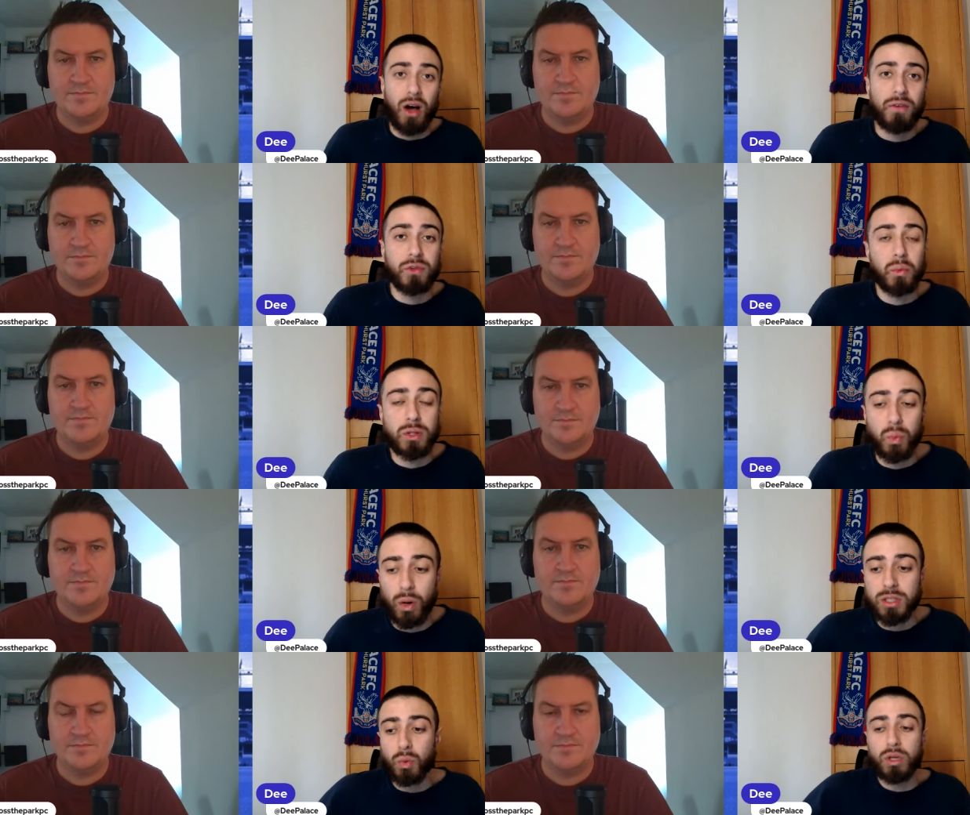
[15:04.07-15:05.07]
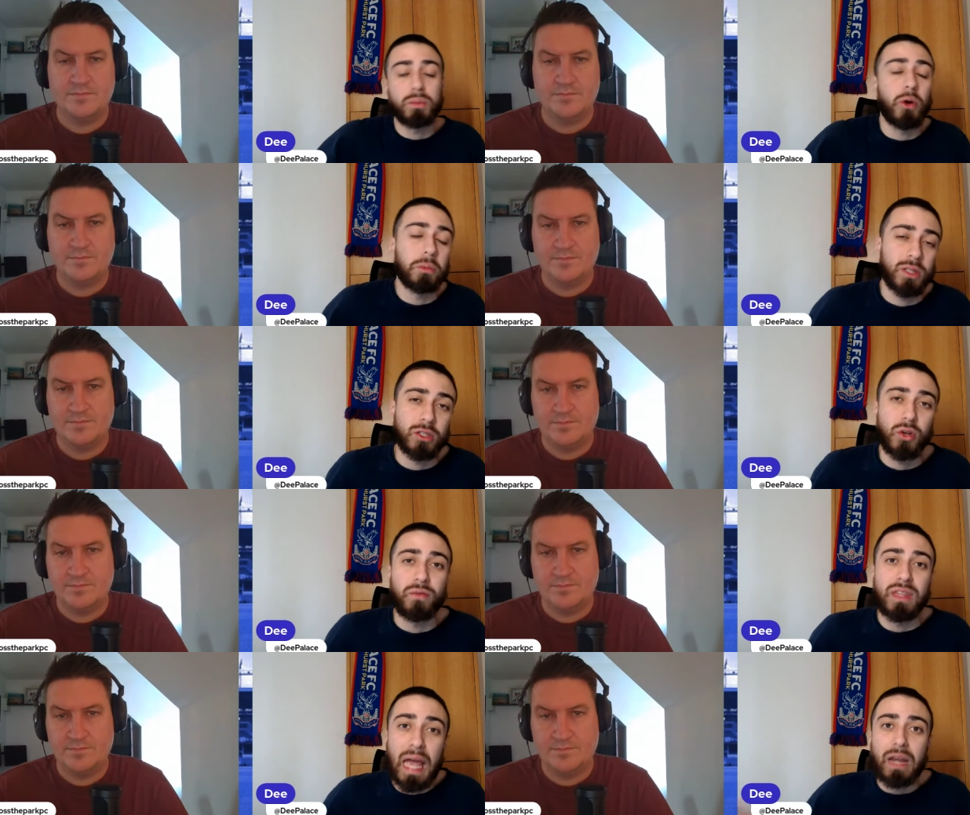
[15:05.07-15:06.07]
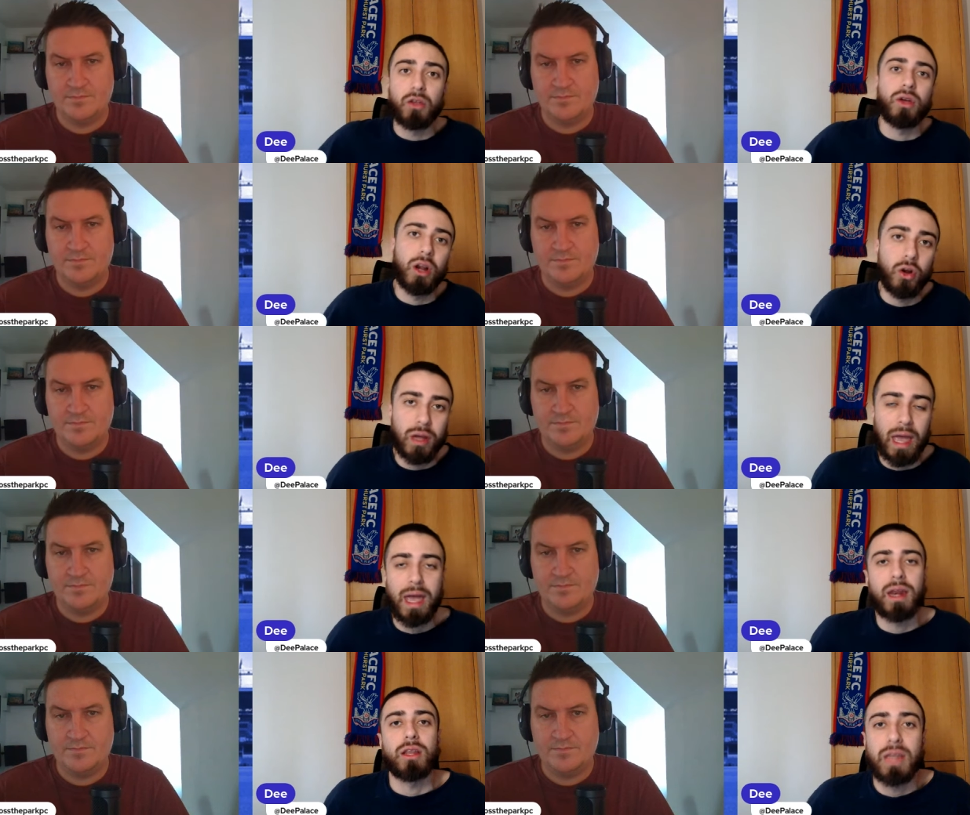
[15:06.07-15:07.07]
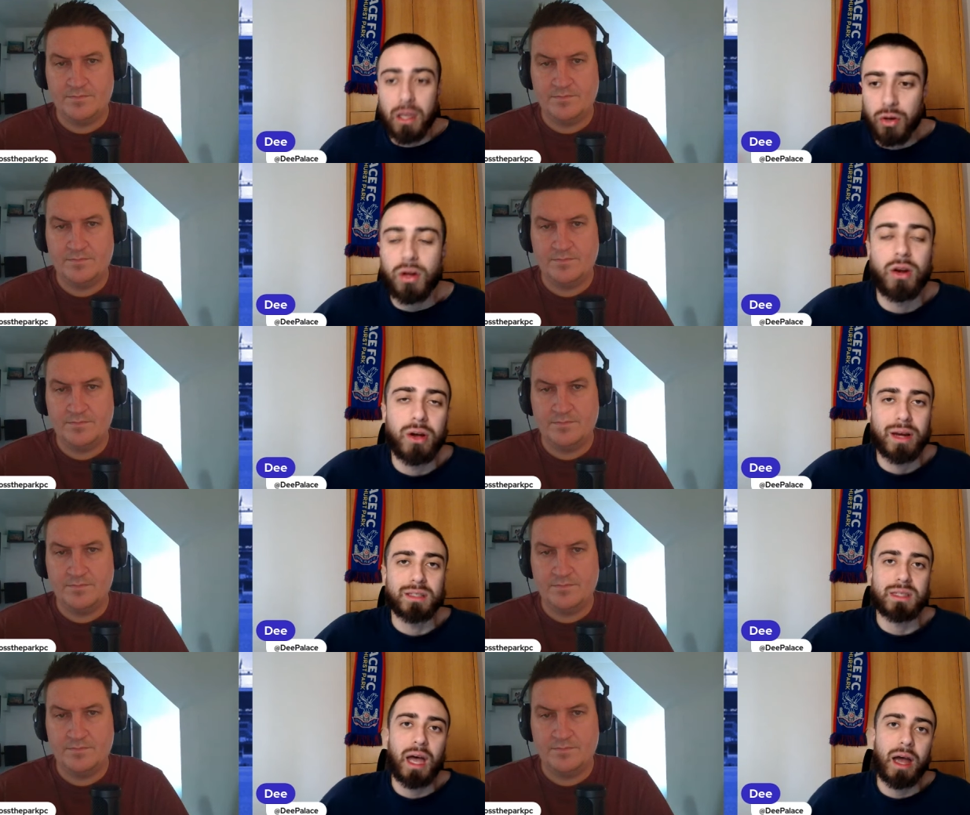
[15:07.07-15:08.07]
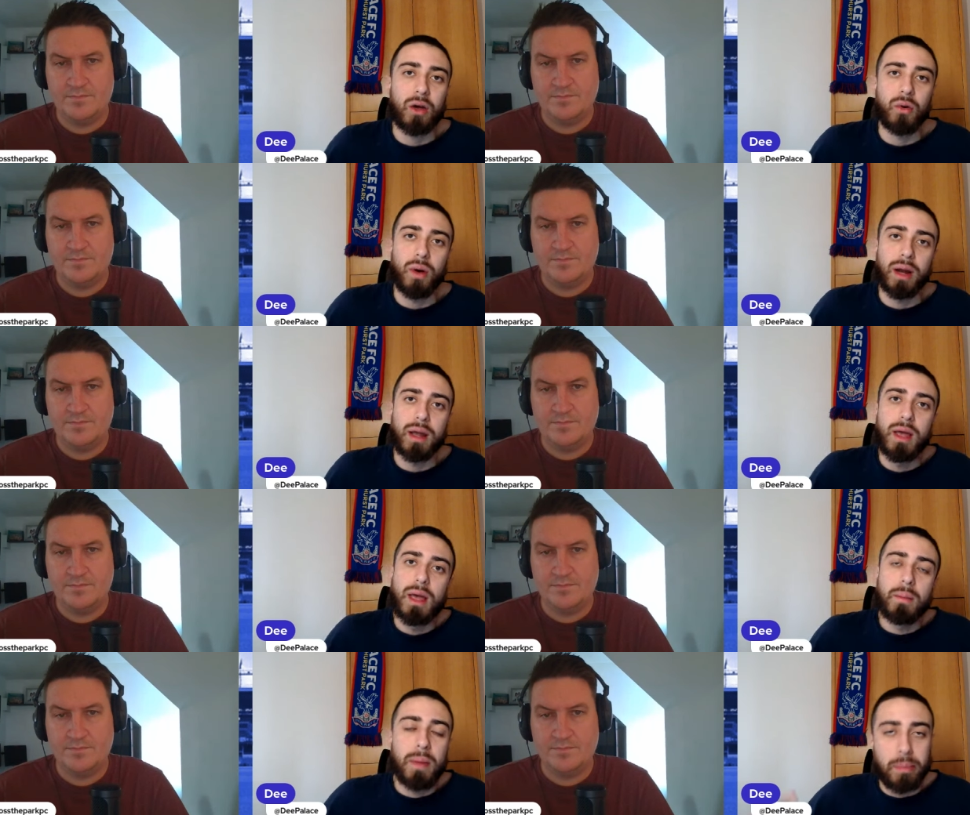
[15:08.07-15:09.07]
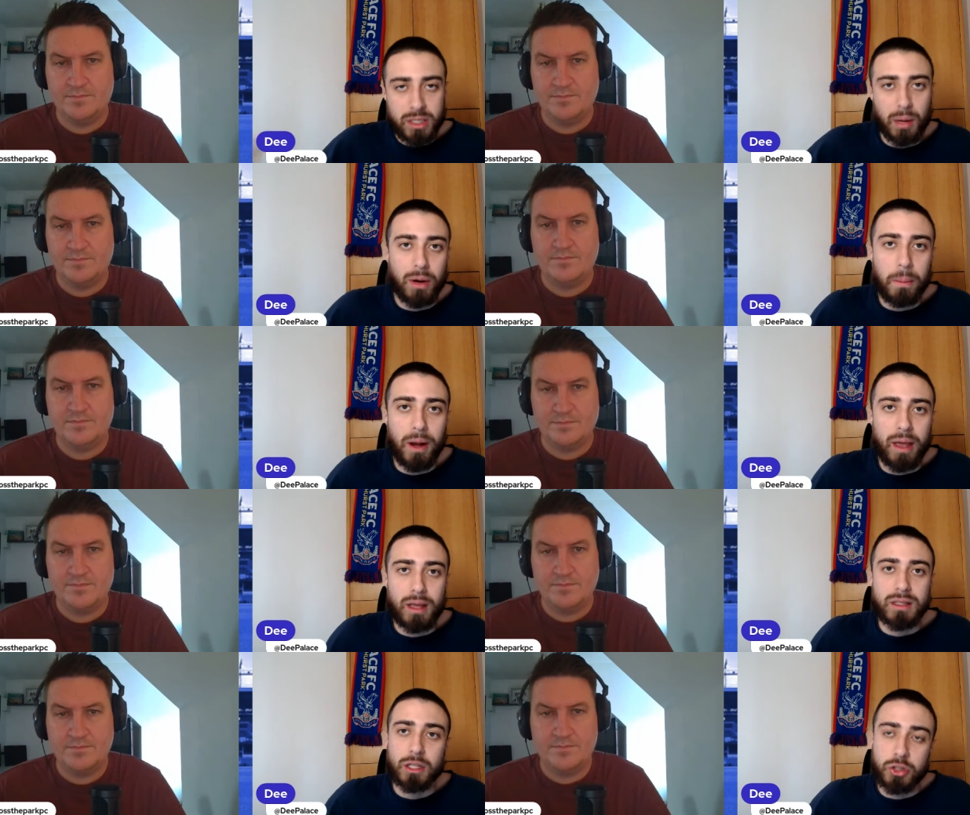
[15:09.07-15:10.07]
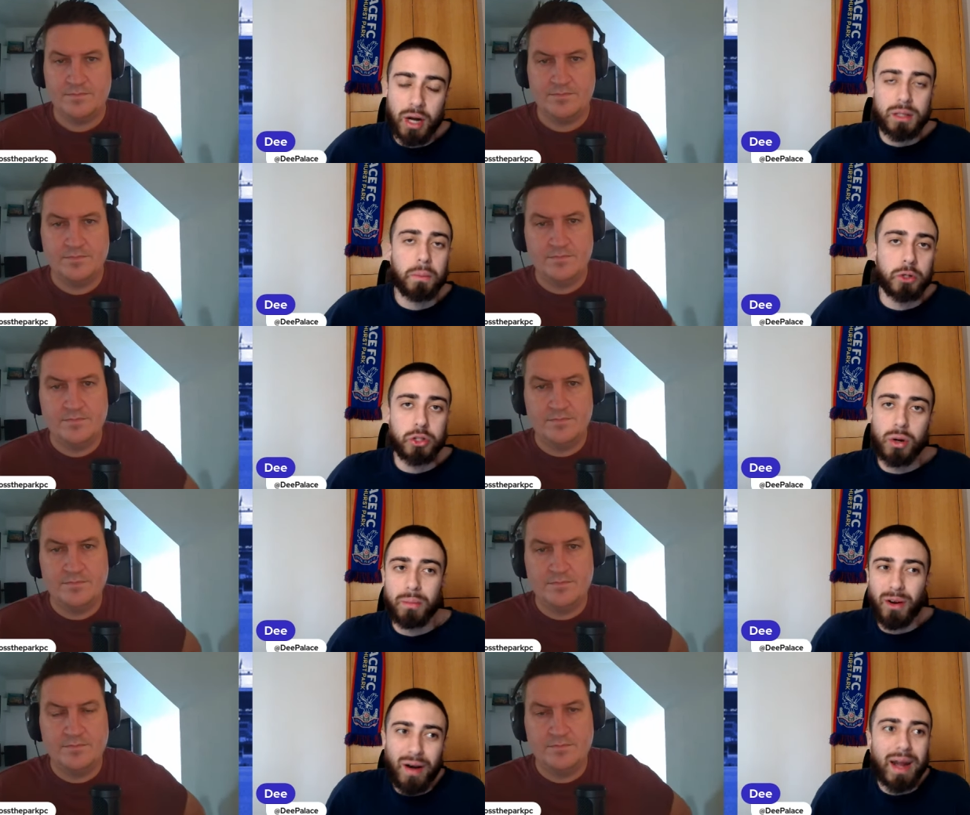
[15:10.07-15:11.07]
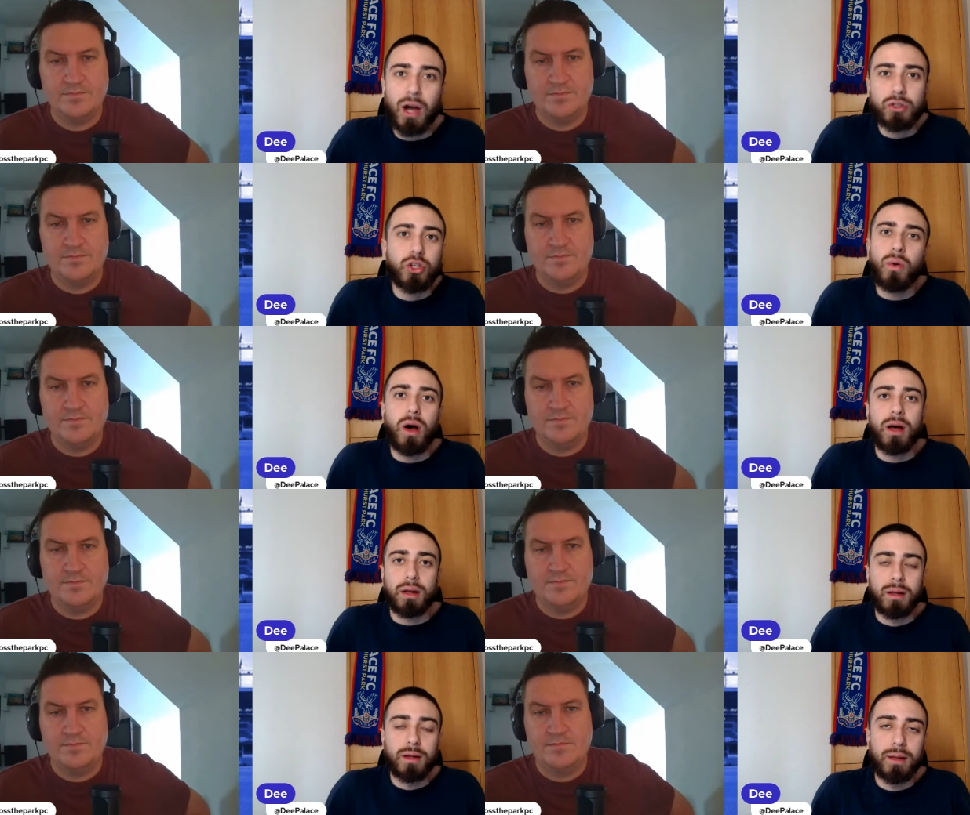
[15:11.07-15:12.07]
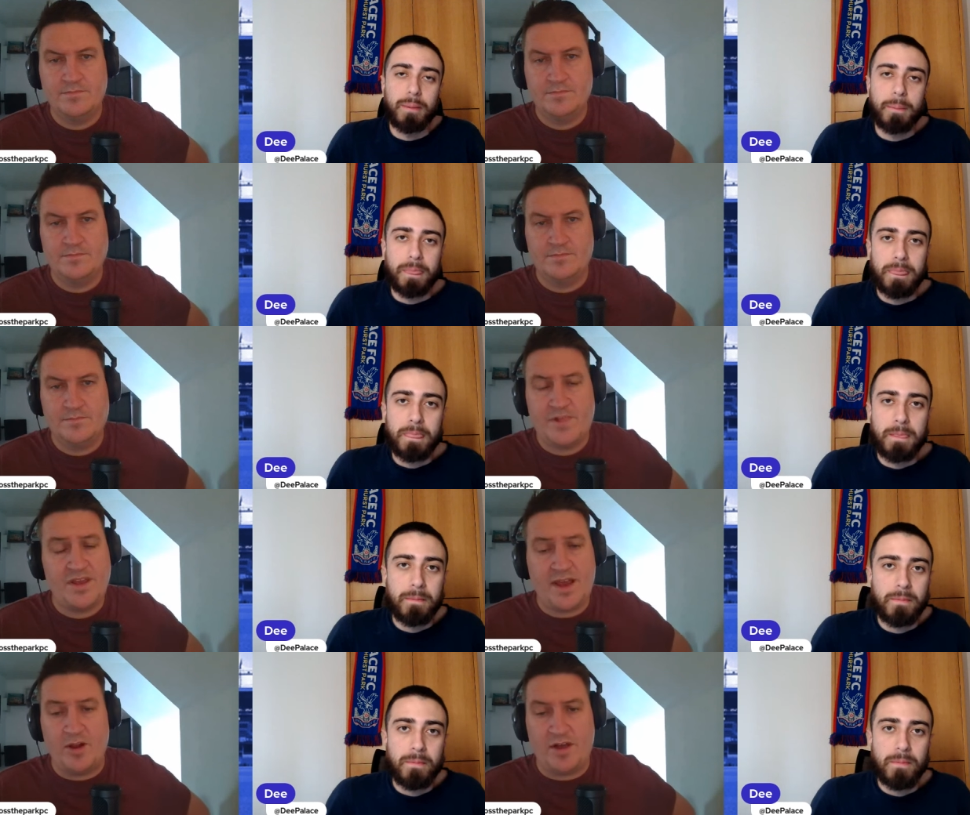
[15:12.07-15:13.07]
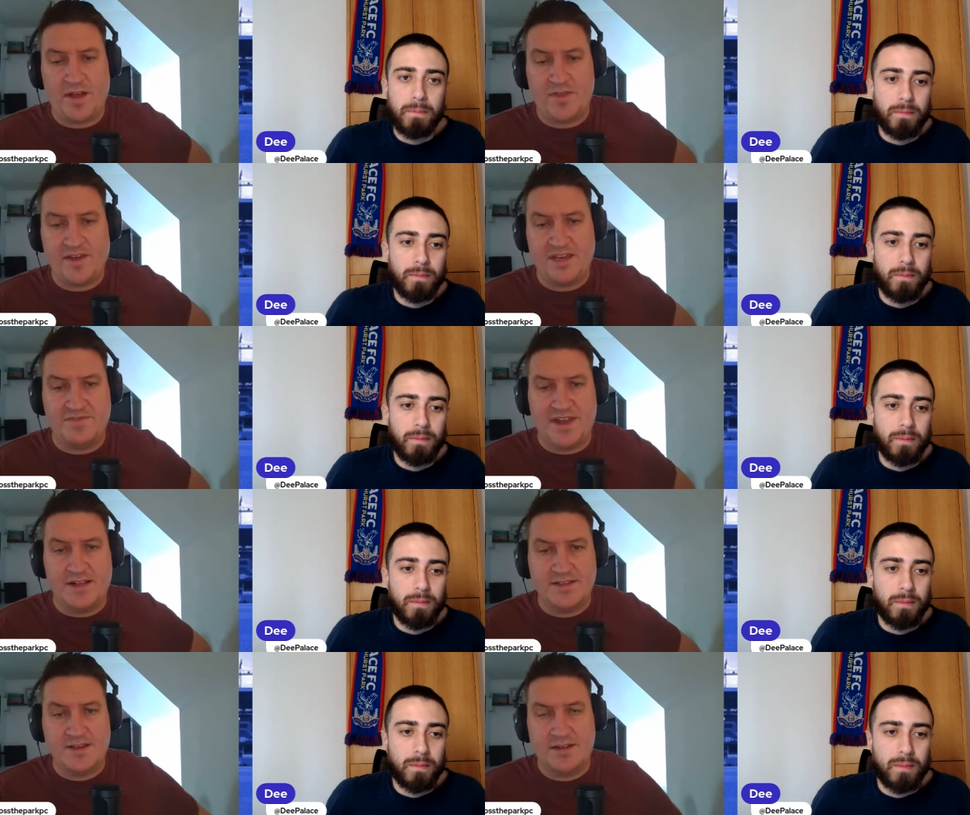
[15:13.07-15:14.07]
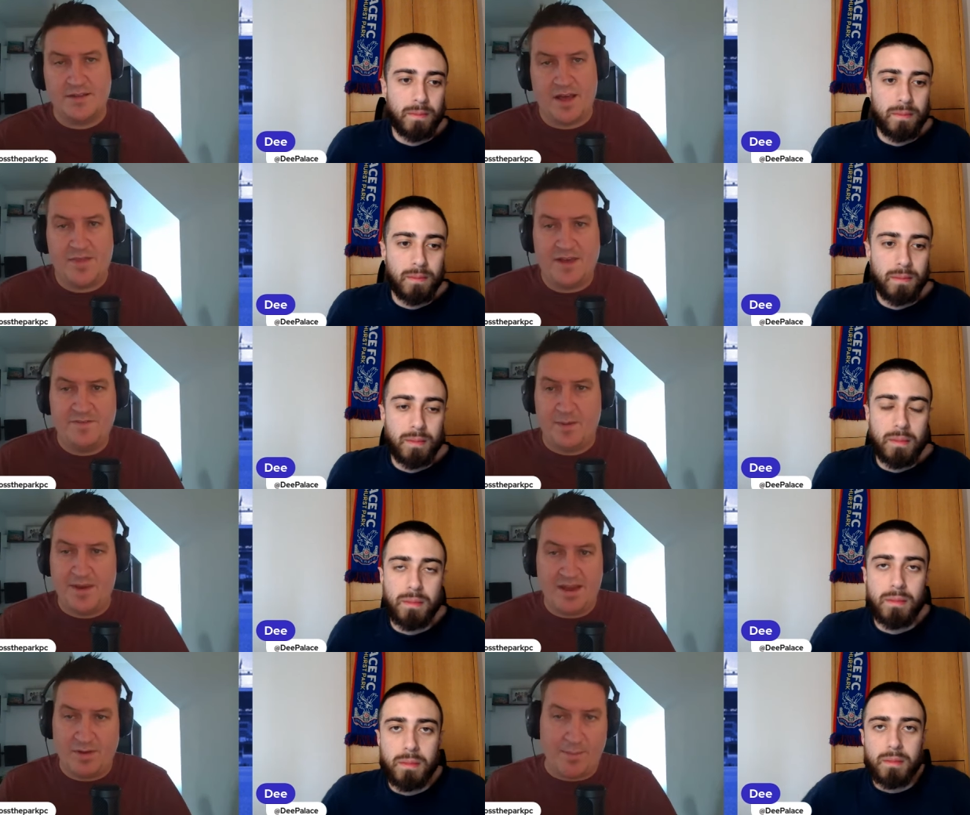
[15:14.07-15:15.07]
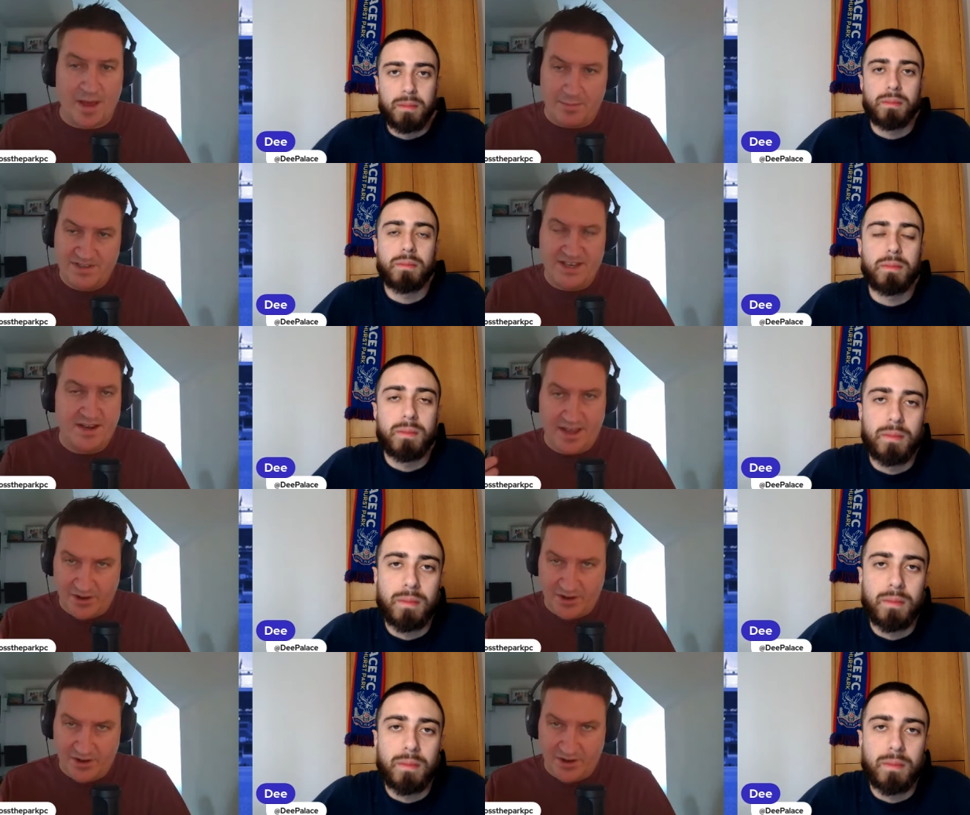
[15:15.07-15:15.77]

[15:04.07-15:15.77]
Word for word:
Speaker 1: afterwards, once all these problems are solved, then you can look ahead and then you can look at the style and maybe some of the players and
Speaker 2: try to push on. But right now, it's so hard. Yeah, look, I think you've nailed it. I think for me, I'm, I'm sitting here